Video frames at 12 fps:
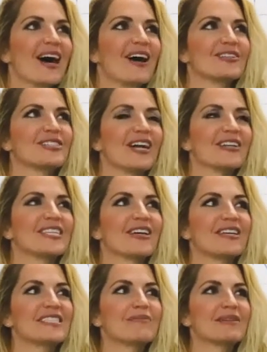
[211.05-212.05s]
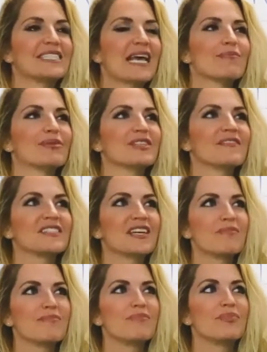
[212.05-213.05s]
I'll, I'll tell you some examples of
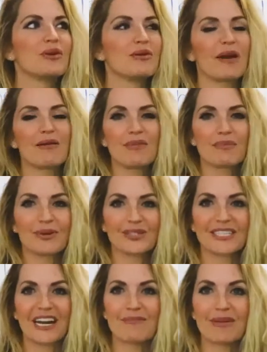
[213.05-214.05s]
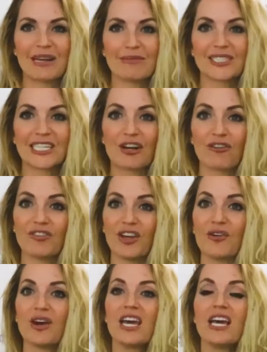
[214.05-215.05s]
some booty band members that I've been able to interview.